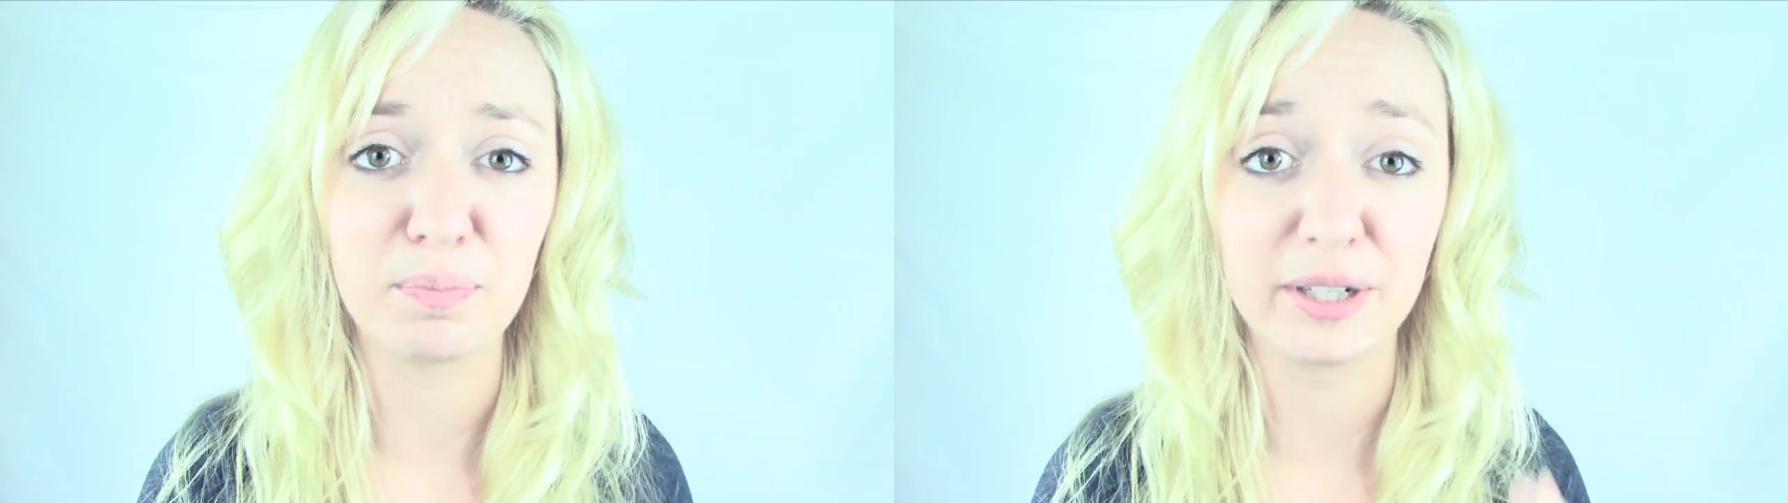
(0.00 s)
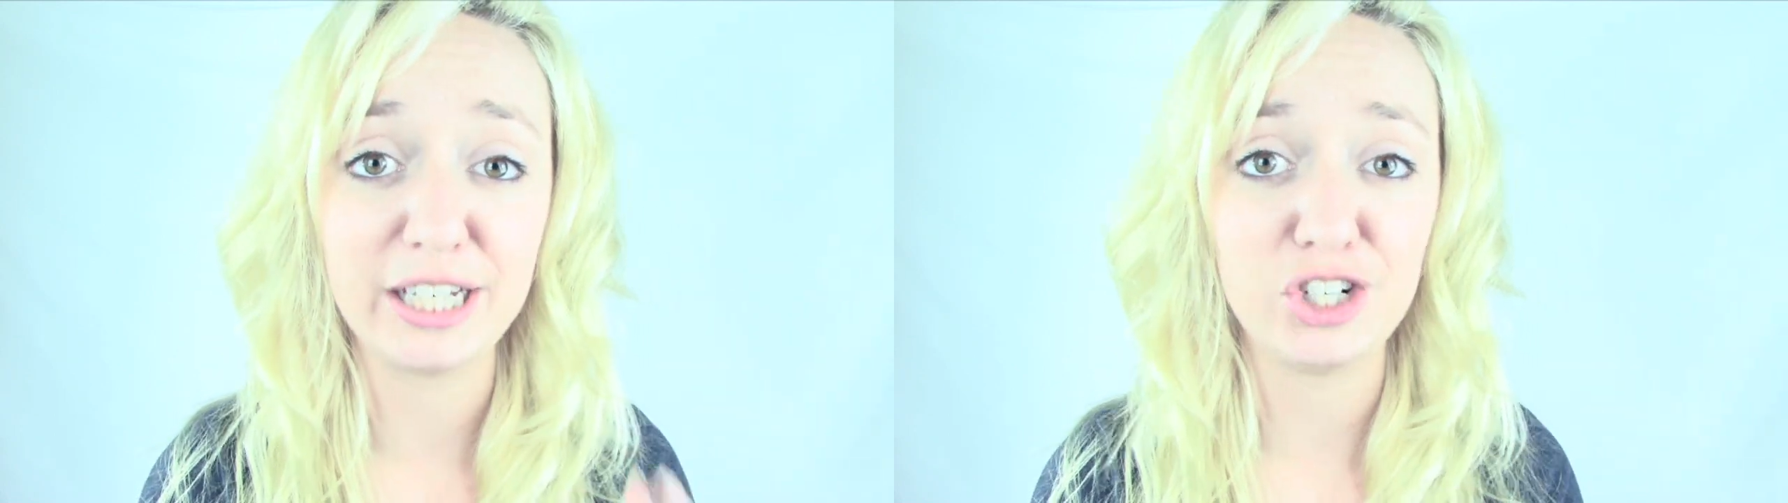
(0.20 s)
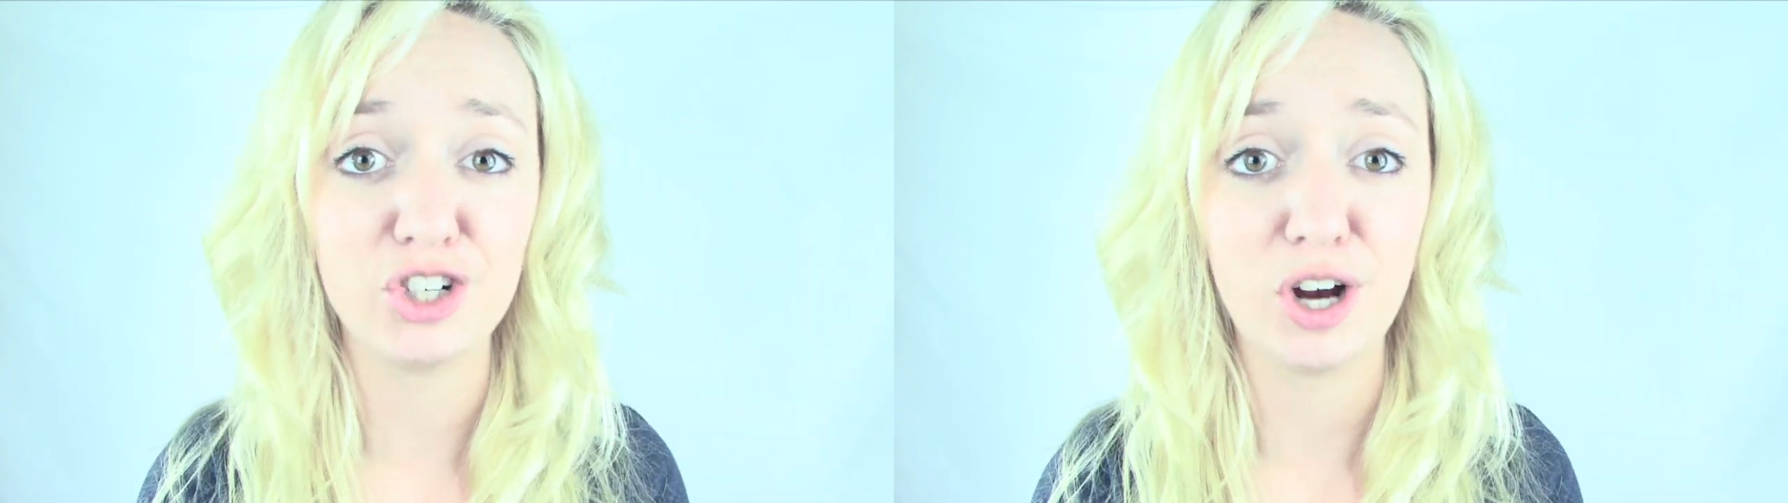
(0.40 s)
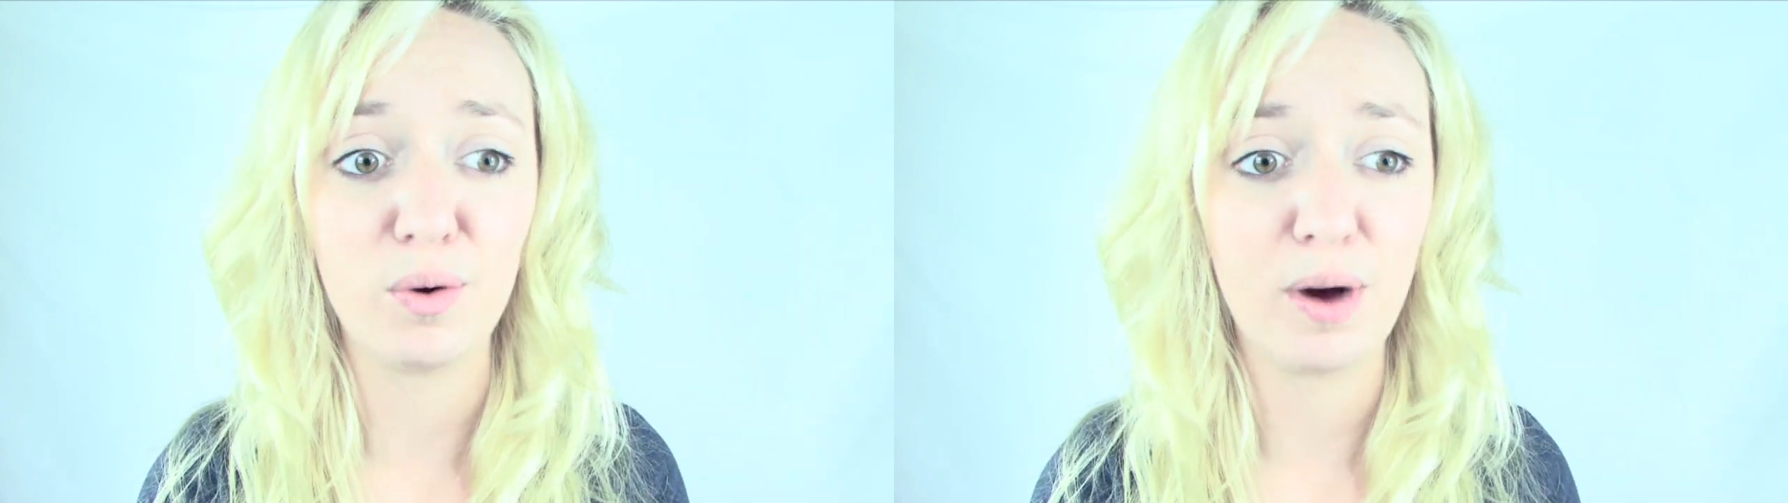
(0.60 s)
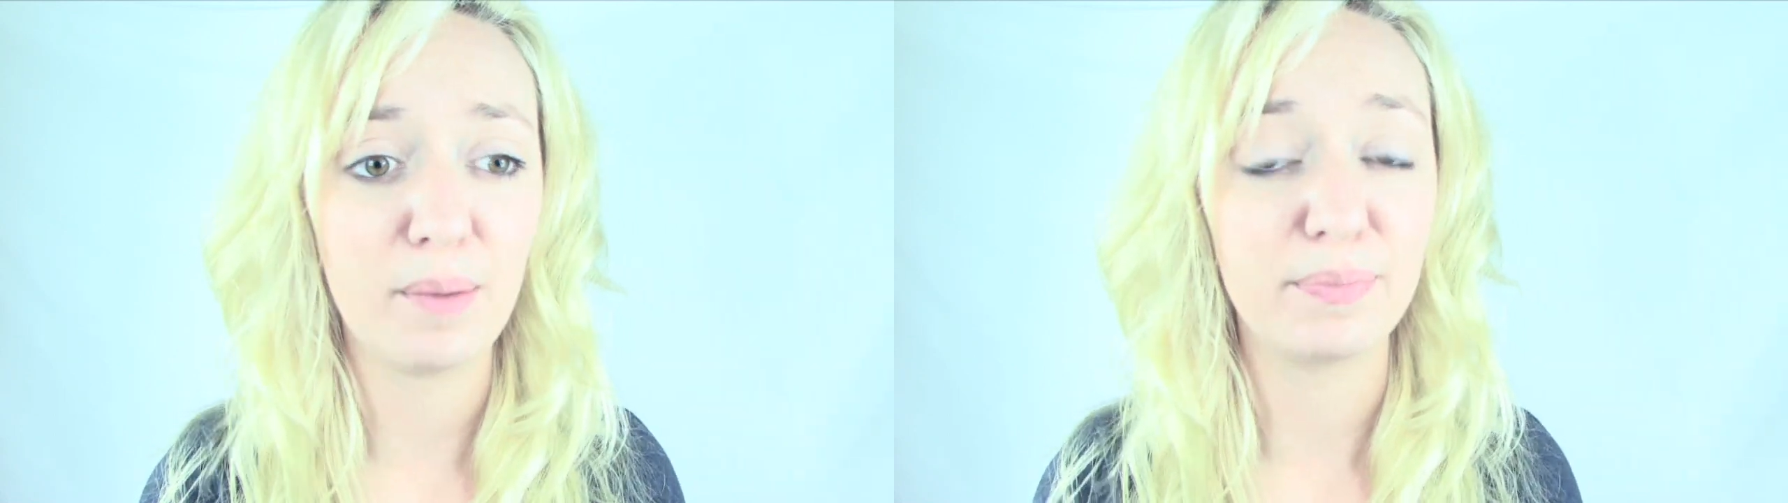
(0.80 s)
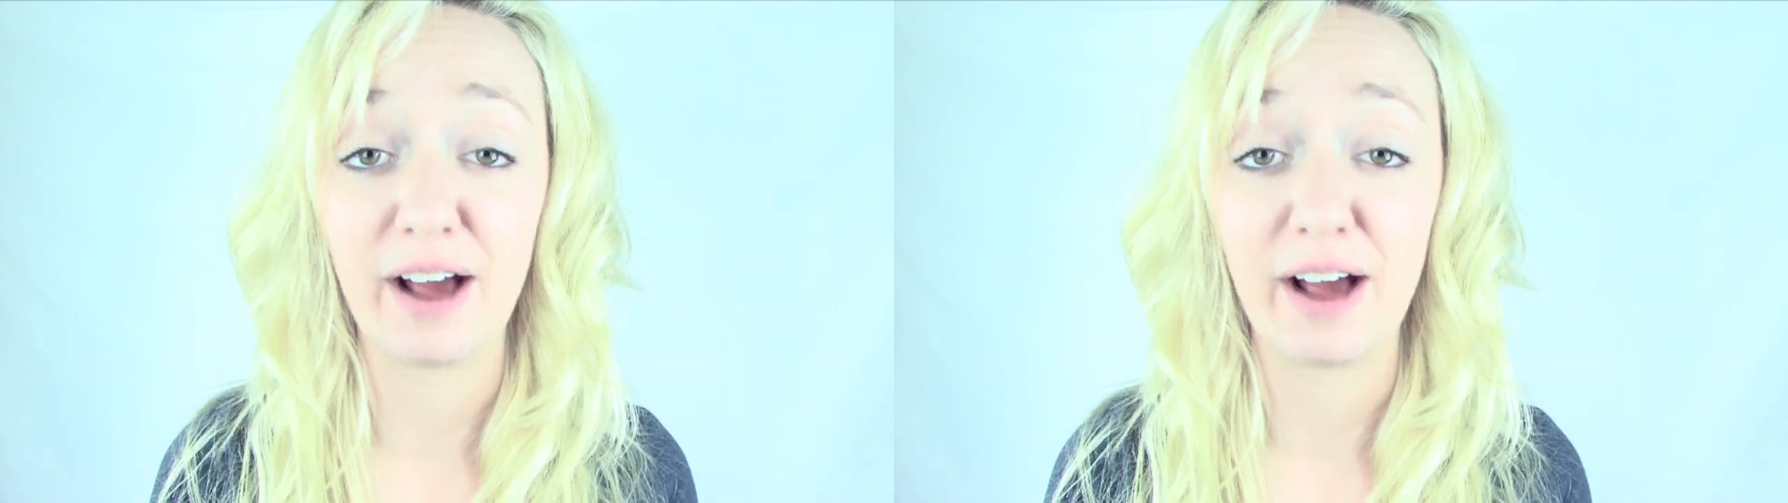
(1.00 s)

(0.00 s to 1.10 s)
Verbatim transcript: police show up.